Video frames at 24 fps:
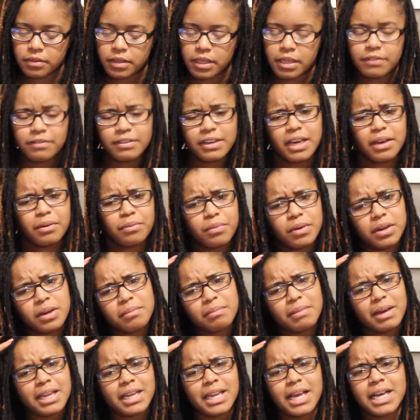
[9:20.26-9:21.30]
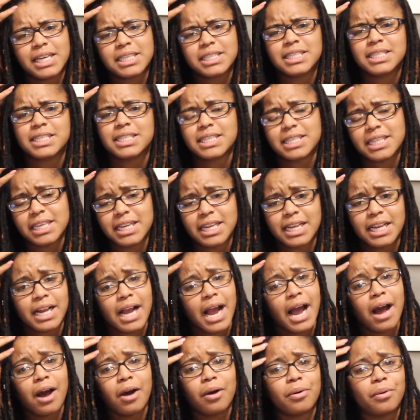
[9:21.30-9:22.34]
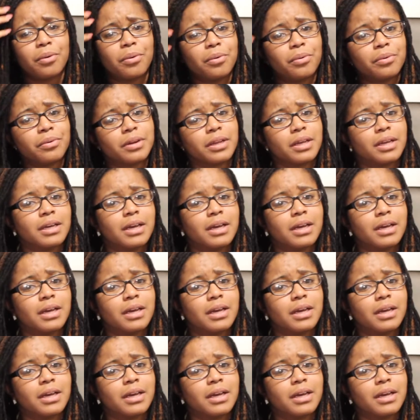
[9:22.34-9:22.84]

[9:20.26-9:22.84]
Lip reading: if like one of my locks is thinning out.